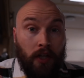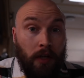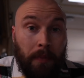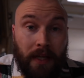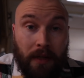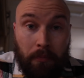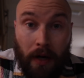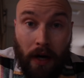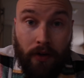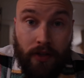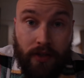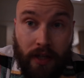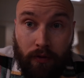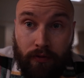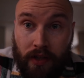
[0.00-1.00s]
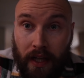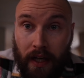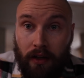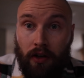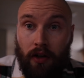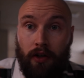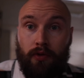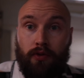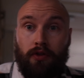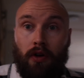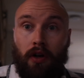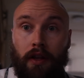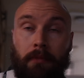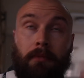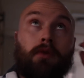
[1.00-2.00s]
you're going to be comparing yourself to that guy who's got
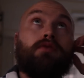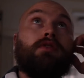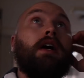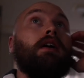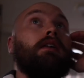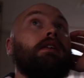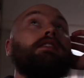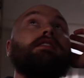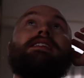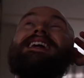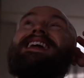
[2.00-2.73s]
like the most... Huh, let's